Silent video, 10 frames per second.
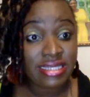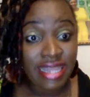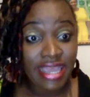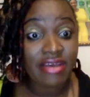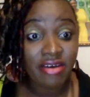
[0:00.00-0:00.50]

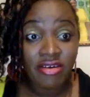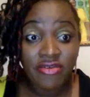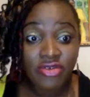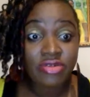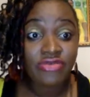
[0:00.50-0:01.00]
like
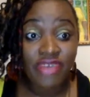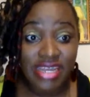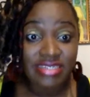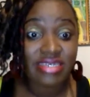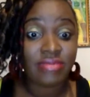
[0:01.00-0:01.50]
fruit,
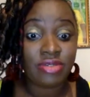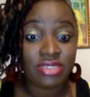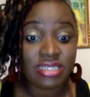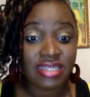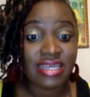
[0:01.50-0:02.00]
vegetables,
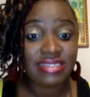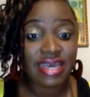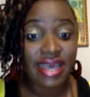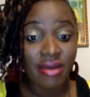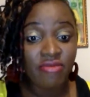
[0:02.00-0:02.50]
the things
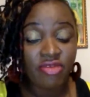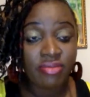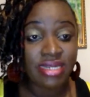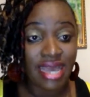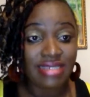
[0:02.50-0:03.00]
that come
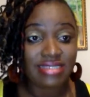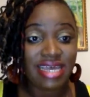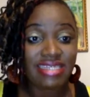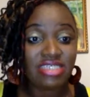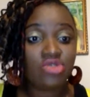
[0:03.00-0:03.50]
from dust.
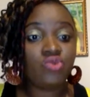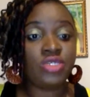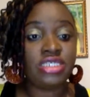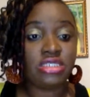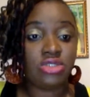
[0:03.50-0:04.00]
That is
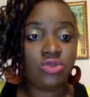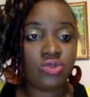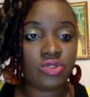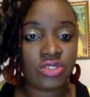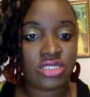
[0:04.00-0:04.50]
what is going to
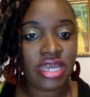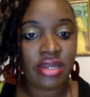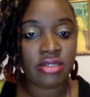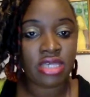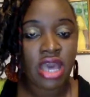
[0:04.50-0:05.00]
sustain
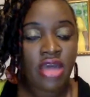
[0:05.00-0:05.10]
us.